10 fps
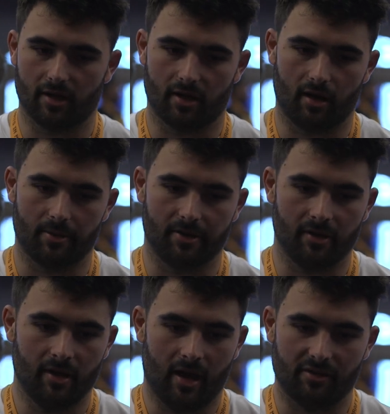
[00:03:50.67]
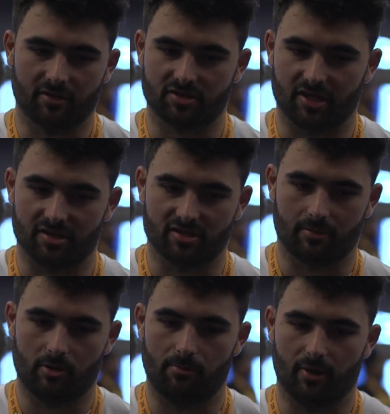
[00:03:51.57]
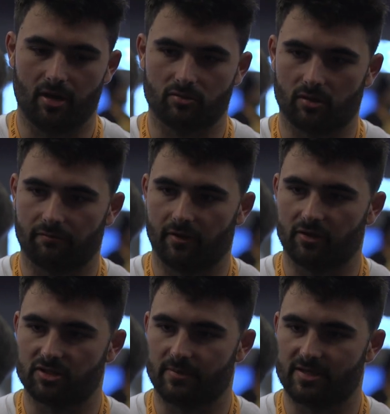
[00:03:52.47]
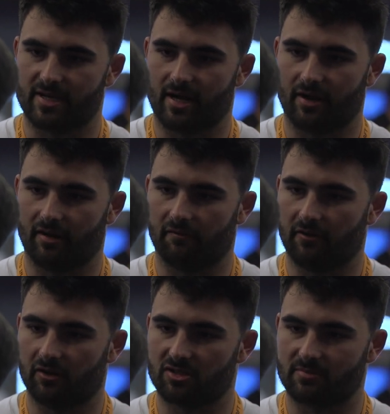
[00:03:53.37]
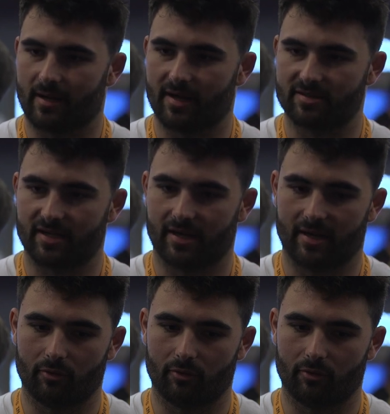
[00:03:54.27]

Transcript: And they're just getting someone who plays with a fearless mentality and a fearless mindset,